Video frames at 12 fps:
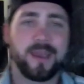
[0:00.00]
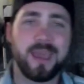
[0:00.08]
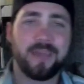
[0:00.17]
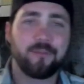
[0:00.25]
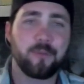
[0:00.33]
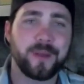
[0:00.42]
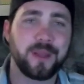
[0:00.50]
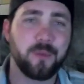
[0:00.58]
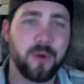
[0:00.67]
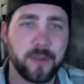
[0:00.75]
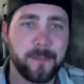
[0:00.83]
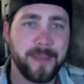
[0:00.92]
Hey everybody,
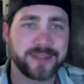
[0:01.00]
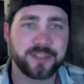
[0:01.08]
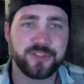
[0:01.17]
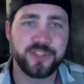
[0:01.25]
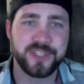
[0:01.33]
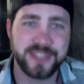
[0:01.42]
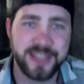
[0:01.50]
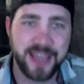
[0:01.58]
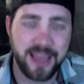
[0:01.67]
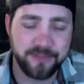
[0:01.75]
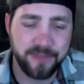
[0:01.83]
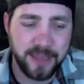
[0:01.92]
welcome back to
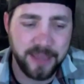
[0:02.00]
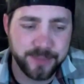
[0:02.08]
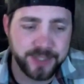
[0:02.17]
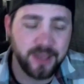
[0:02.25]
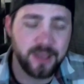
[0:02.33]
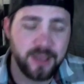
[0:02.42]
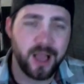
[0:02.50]
Jinxiecatvapes.